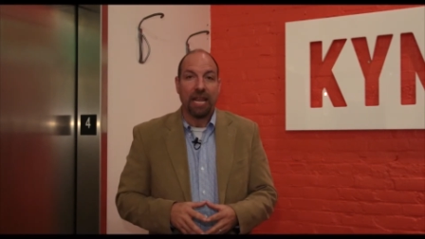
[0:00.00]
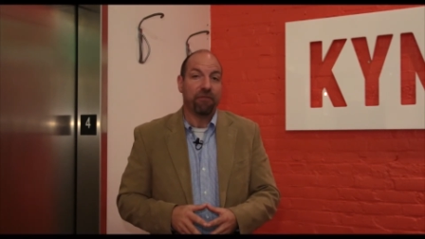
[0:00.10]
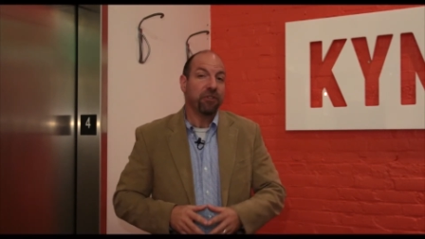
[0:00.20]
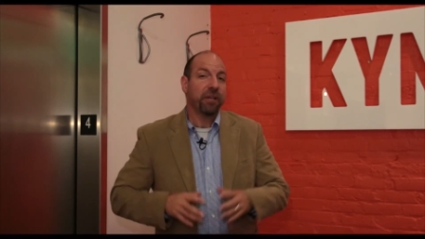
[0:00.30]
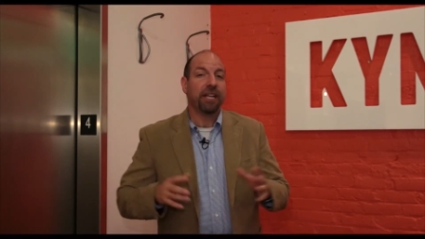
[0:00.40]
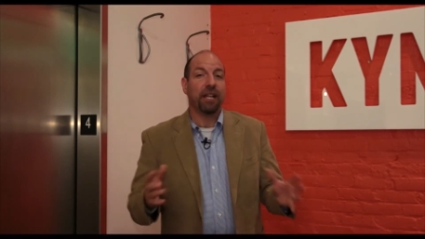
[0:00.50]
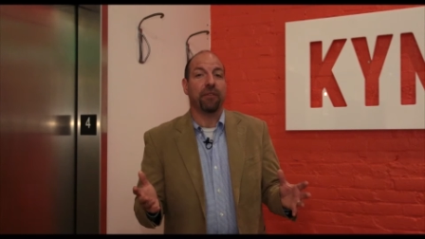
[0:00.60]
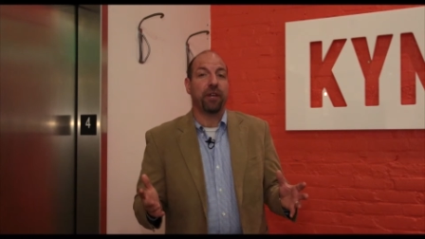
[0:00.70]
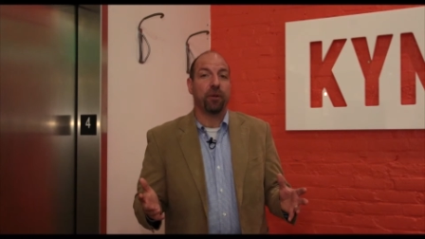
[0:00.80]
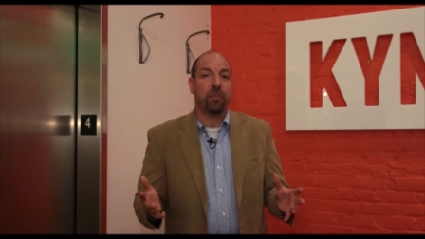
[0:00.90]
If doing an
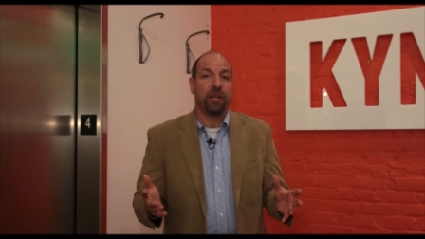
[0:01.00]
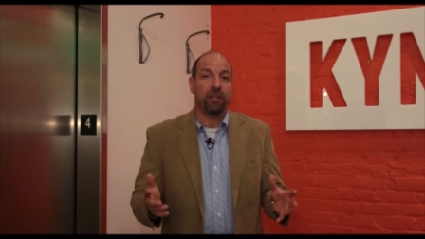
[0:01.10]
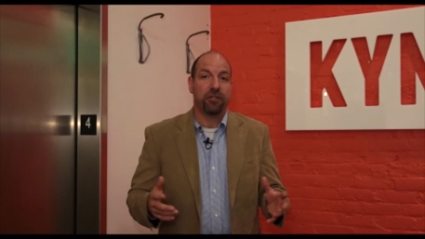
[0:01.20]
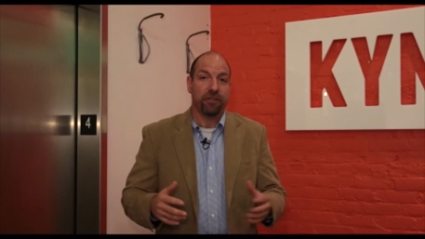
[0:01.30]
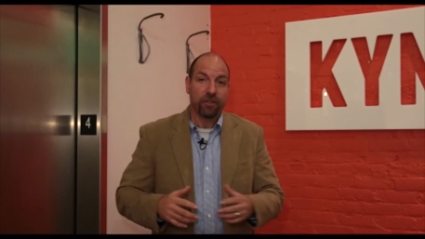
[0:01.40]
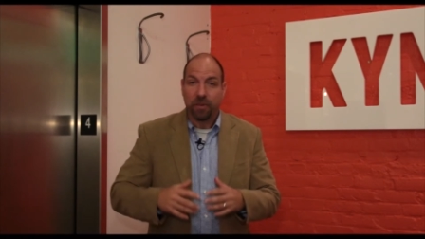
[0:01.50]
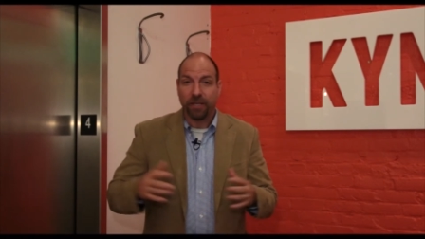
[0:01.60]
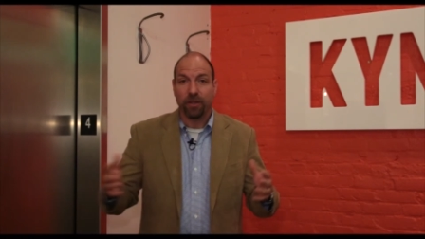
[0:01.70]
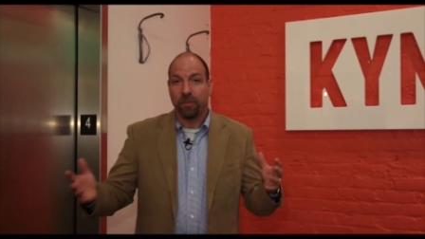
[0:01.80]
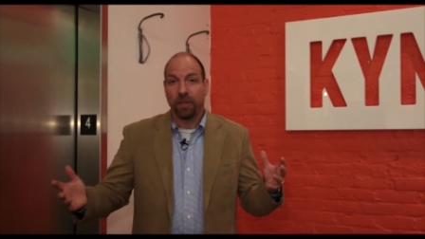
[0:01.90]
elevator pitch and
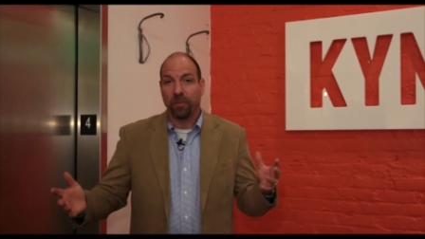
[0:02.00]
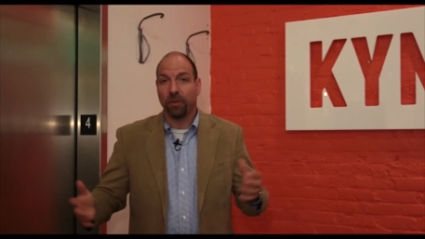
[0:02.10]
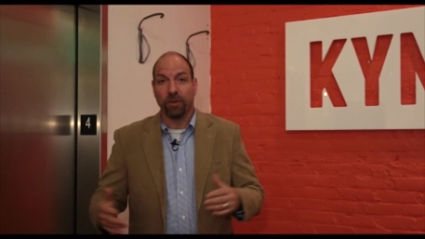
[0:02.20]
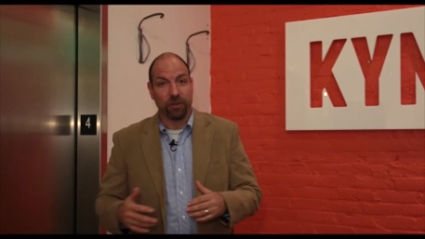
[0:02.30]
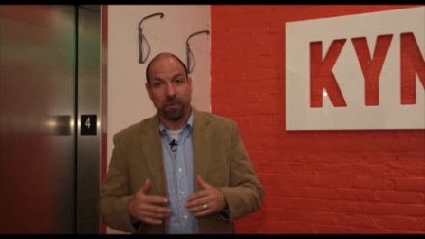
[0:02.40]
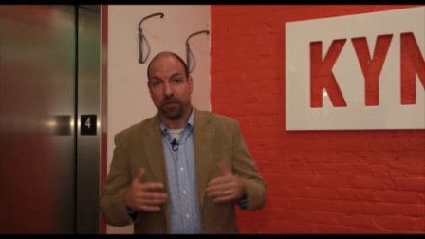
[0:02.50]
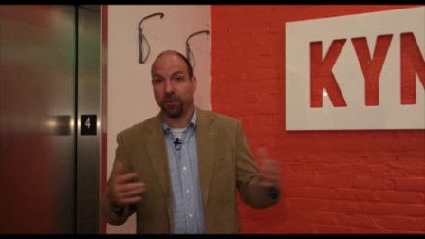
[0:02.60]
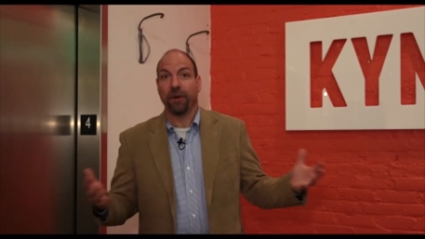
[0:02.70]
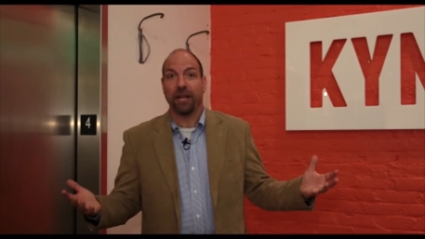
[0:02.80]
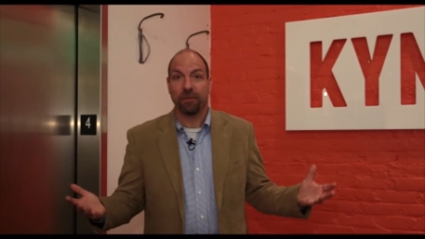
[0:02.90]
speaking to people,
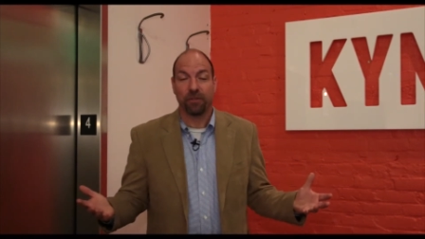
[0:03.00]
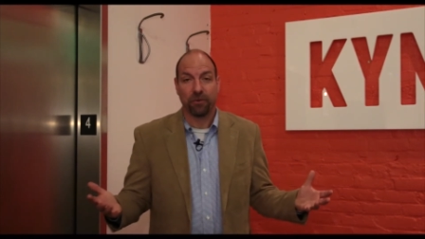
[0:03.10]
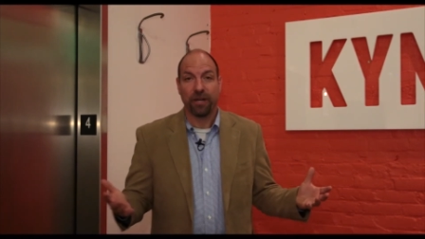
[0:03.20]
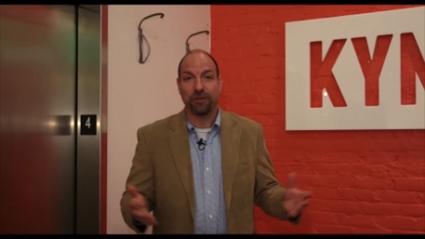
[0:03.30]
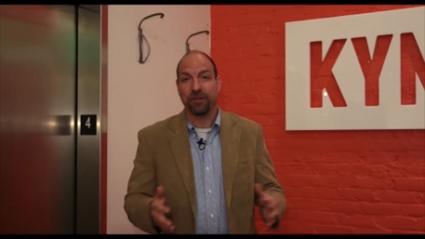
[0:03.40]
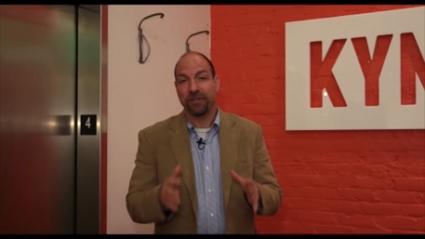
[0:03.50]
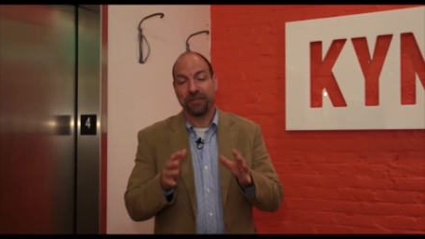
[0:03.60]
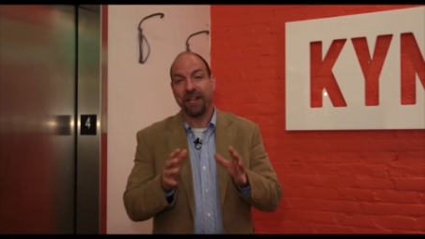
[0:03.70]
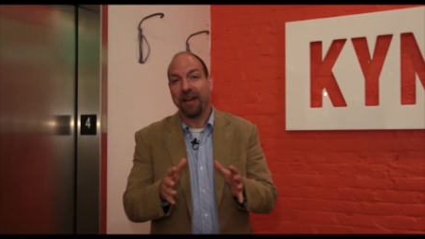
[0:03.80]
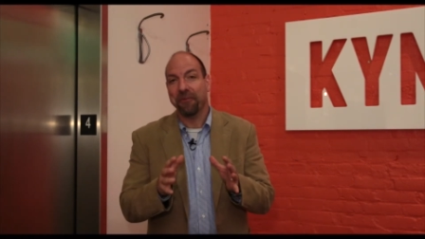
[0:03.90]
especially random strangers,
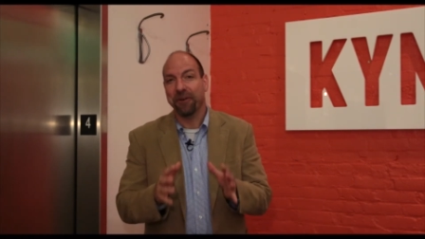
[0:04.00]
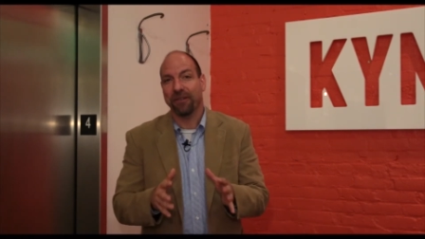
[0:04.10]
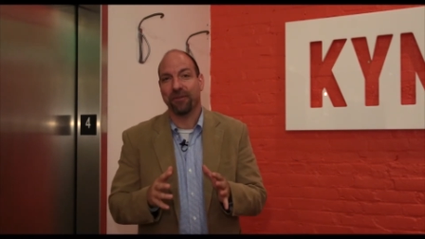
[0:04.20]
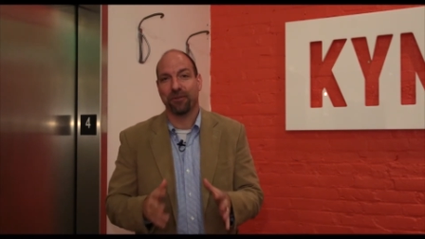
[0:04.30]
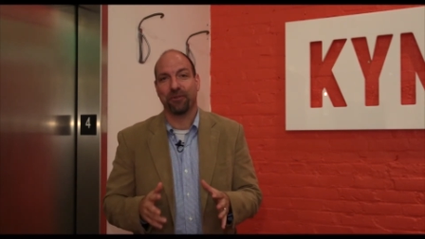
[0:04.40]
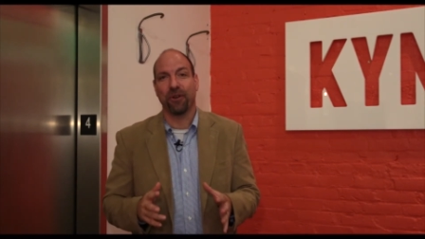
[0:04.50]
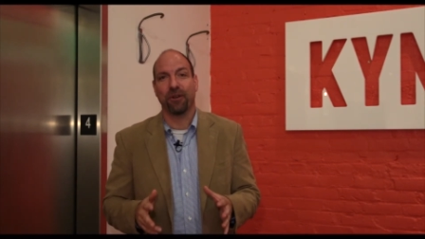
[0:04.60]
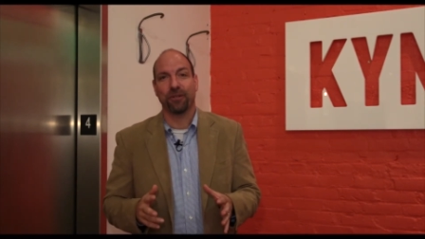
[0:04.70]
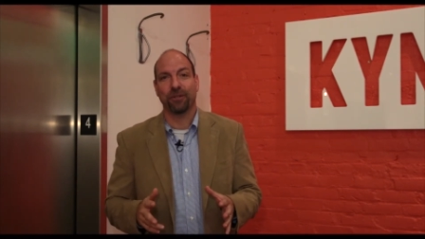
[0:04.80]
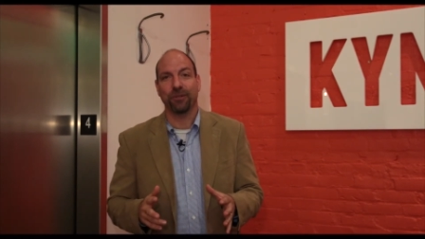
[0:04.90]
is not one of your
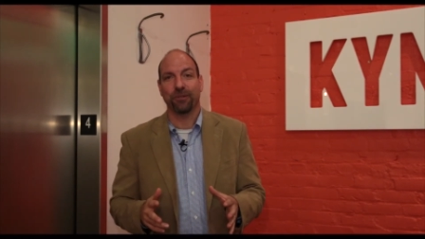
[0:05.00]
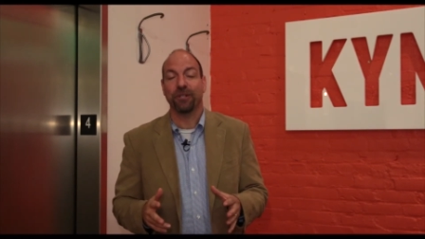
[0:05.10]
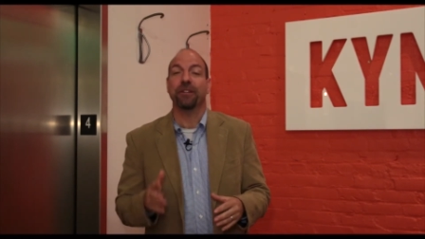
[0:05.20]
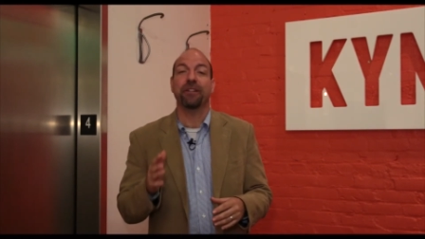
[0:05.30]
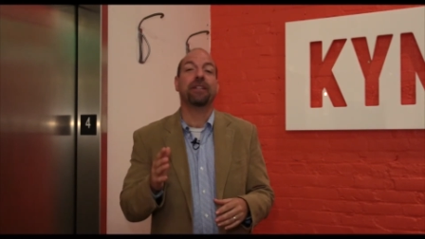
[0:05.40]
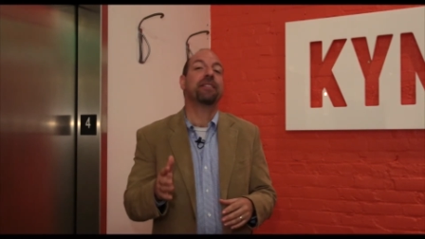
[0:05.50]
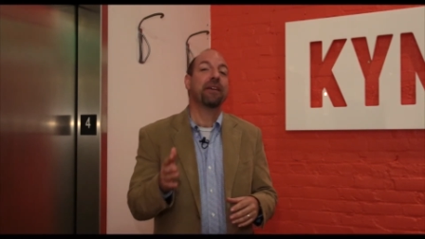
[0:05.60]
strong suits, and you need,